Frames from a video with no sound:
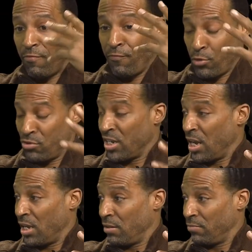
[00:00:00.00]

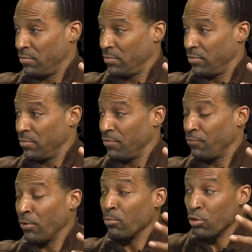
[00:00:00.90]
firsthand
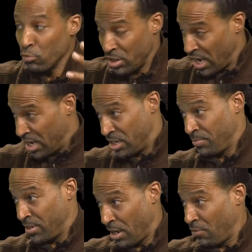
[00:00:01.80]
from Luke Cage
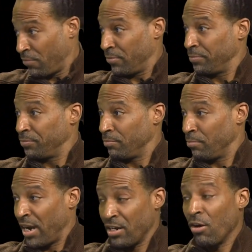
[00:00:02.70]
himself,
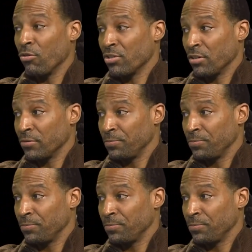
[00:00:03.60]
Mike Coulter.